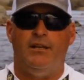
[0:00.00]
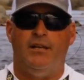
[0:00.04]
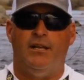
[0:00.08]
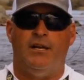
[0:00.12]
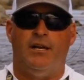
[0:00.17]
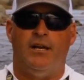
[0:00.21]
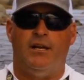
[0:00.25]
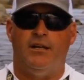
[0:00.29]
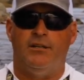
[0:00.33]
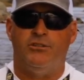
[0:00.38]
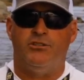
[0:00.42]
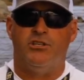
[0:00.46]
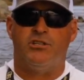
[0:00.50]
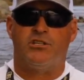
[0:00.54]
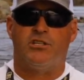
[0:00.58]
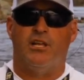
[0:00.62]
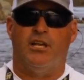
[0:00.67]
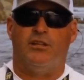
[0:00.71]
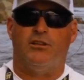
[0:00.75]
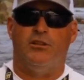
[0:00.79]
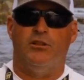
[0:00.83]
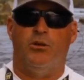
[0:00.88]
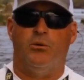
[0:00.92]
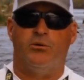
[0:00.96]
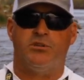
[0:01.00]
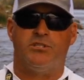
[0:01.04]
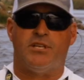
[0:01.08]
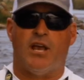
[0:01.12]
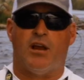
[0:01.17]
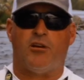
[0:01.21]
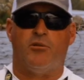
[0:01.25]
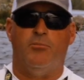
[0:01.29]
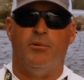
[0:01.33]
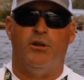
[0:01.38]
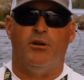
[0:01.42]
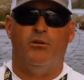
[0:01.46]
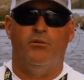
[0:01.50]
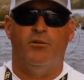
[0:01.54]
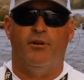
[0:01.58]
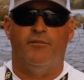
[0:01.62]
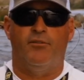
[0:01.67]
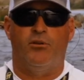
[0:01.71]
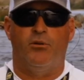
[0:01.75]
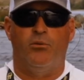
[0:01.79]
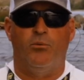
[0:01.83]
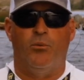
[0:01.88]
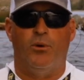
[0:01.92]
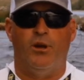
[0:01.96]
uh, just like the lower Sacramento
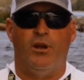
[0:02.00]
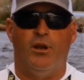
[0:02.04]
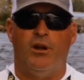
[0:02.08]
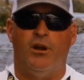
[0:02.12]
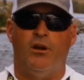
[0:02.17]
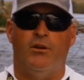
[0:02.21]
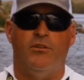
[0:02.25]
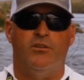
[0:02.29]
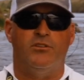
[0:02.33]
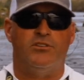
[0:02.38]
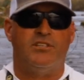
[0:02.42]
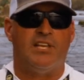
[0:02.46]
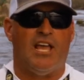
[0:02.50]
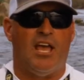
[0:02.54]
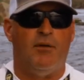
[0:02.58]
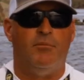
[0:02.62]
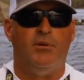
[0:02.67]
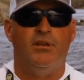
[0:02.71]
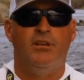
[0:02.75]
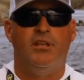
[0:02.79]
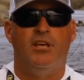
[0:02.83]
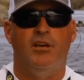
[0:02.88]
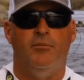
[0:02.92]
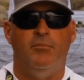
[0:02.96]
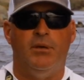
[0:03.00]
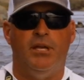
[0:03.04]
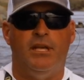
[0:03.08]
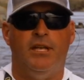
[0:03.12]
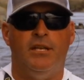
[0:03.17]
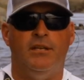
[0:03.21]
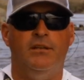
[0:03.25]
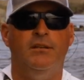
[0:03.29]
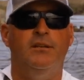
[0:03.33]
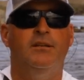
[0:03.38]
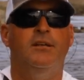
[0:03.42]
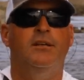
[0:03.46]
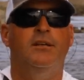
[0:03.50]
River where the salmon come in.